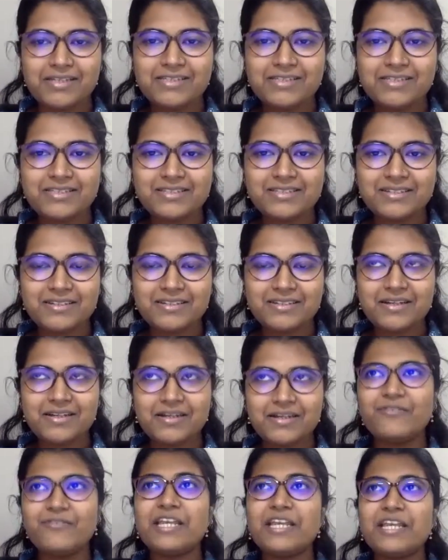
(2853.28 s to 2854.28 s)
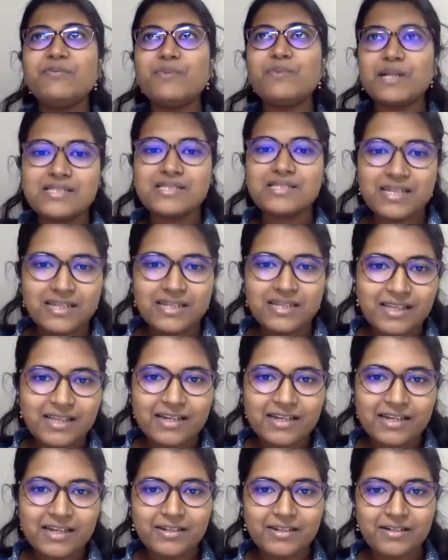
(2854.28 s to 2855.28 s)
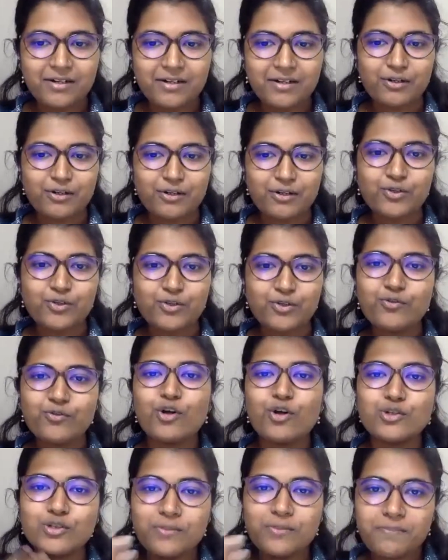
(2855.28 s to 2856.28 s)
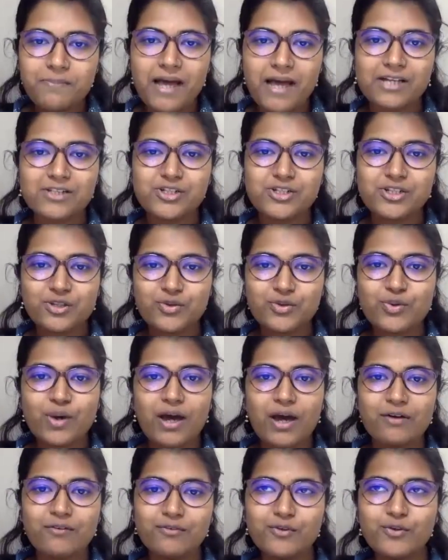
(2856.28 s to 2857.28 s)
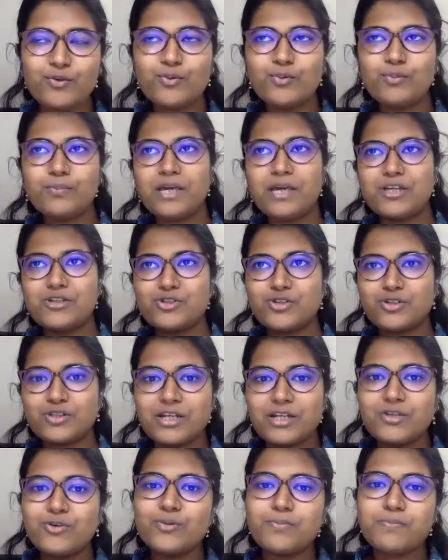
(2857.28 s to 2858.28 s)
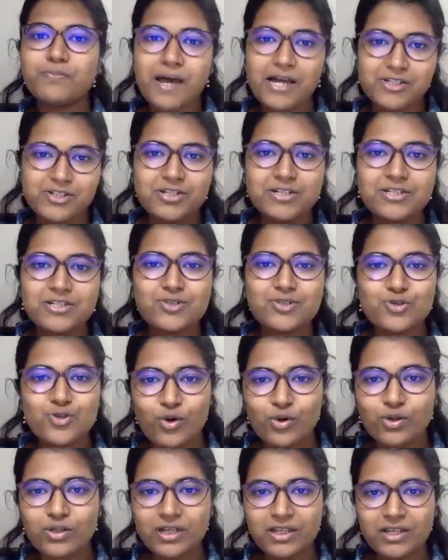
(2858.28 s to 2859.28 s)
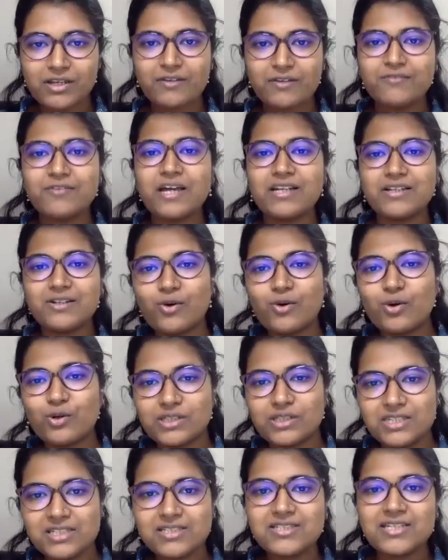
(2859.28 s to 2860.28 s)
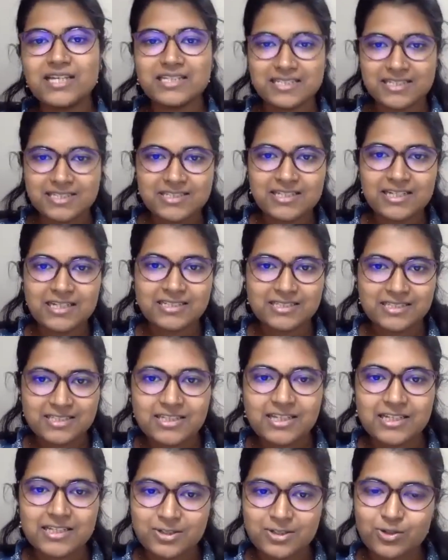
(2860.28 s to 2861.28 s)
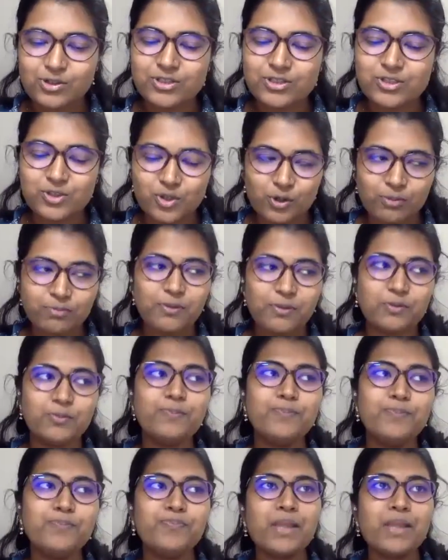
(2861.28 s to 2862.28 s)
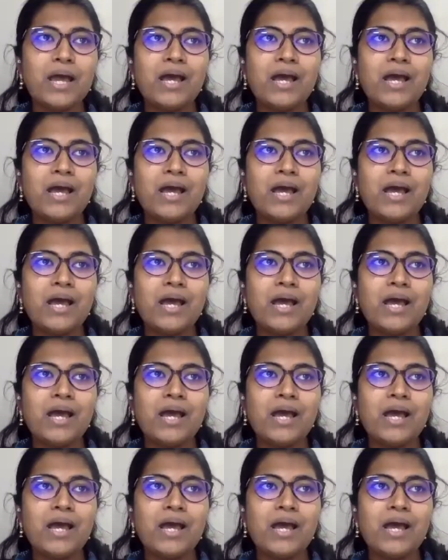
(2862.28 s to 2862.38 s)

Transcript: it's very well said that to follow the passion, you have to make sure that your passion is strong enough that all these resistance does not stop you.